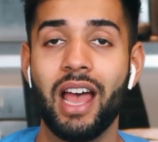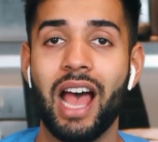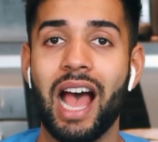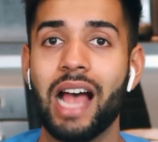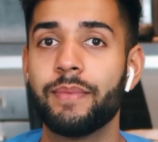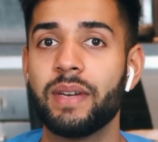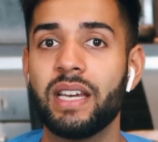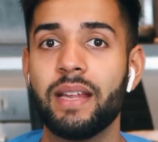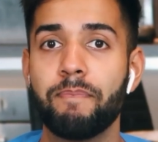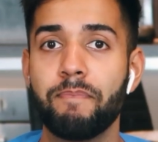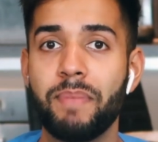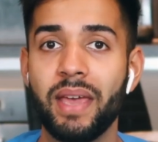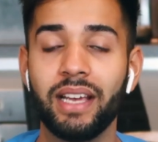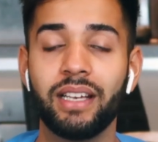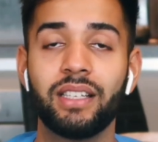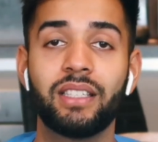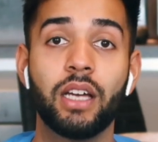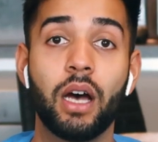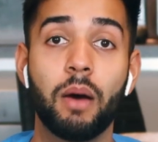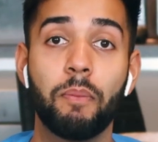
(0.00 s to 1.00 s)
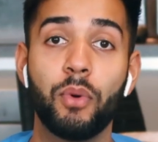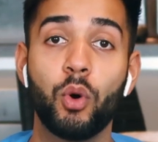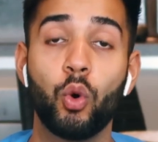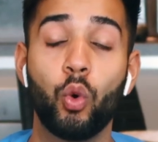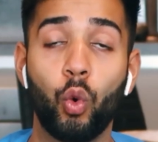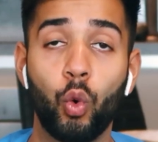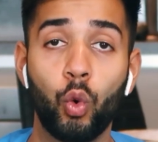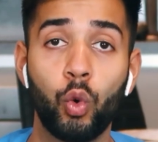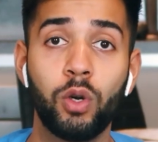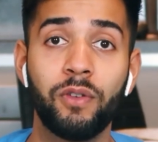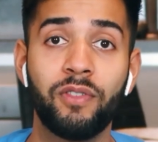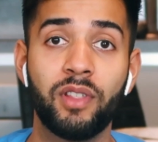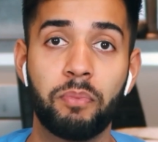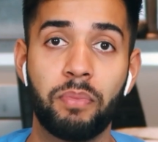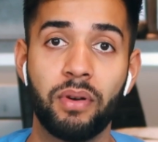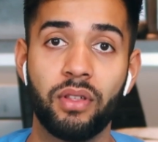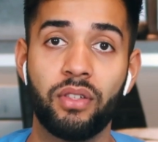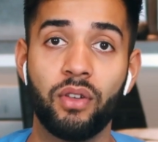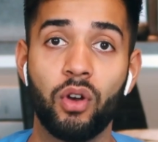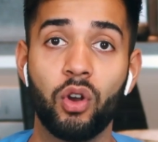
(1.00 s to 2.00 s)
I mean, it picks up all of the
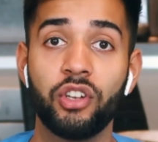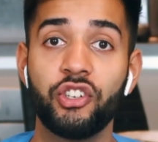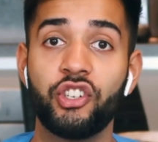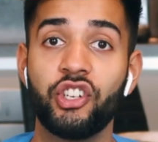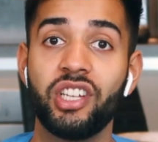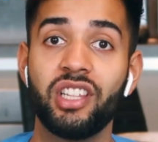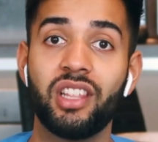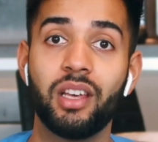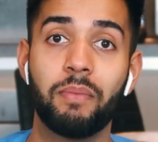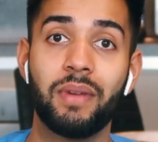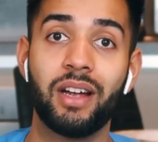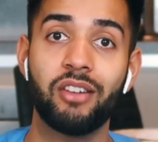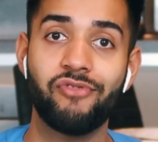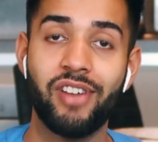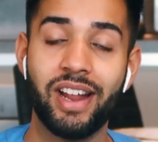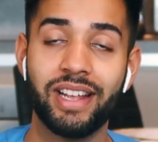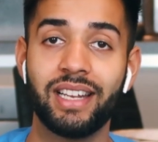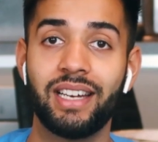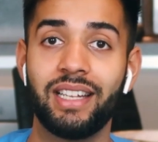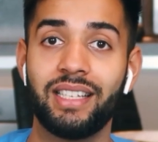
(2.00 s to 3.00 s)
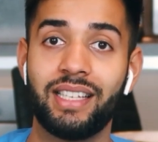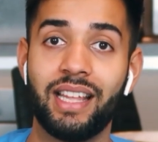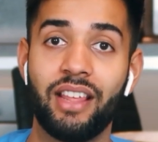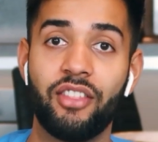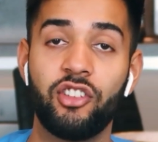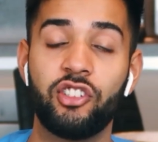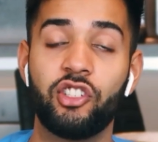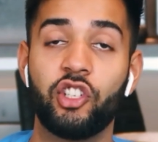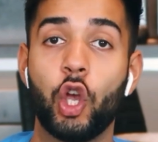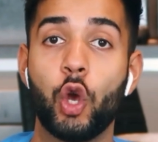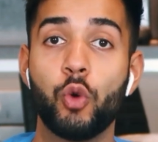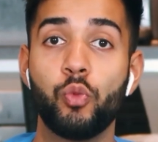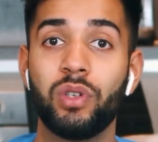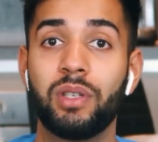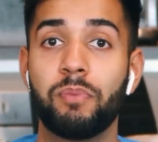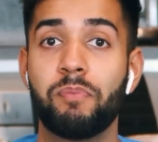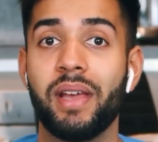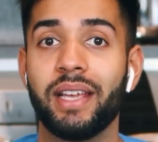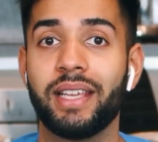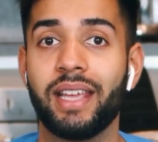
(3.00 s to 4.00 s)
pathology that my regular stethoscope was
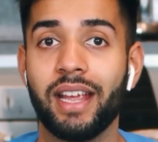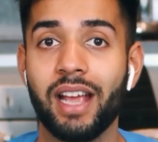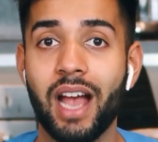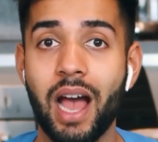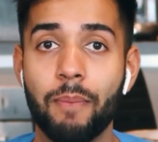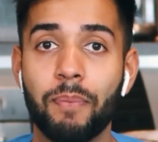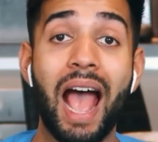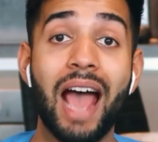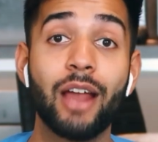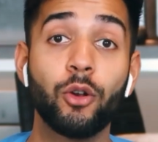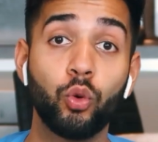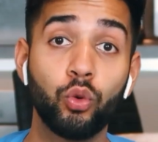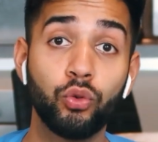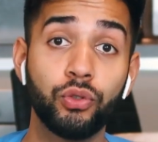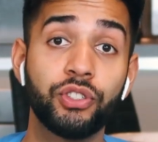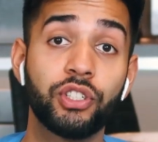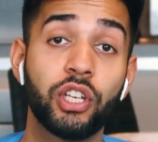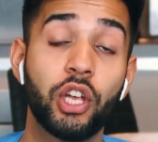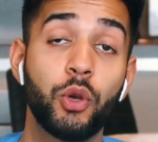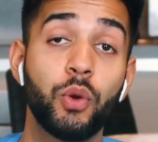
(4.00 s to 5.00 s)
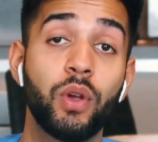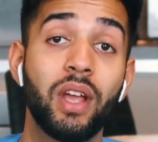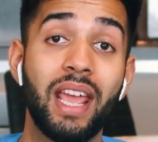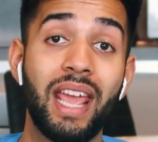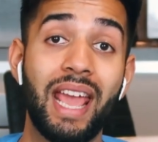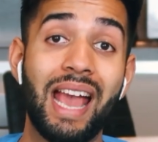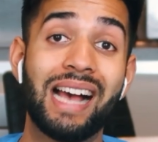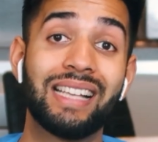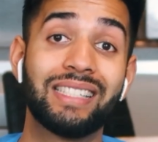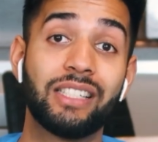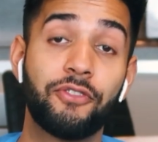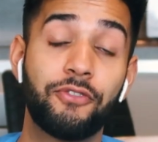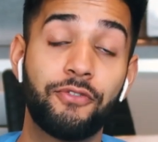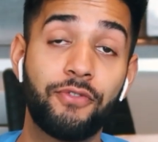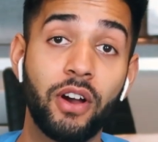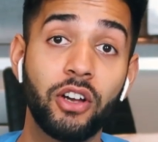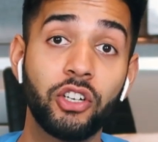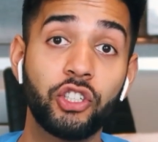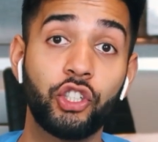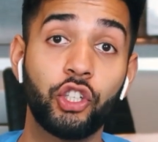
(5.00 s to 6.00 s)
picking up, and also it has a
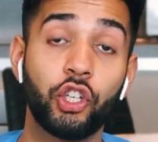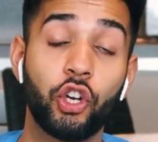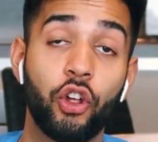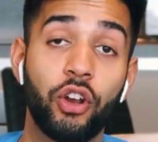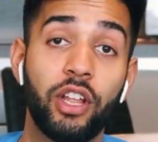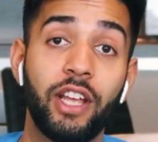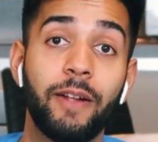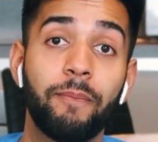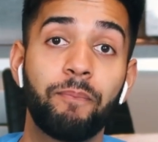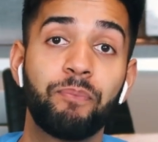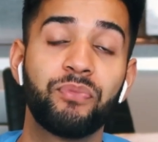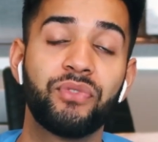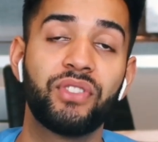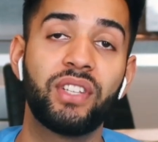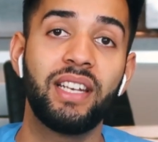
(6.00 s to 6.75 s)
function on it to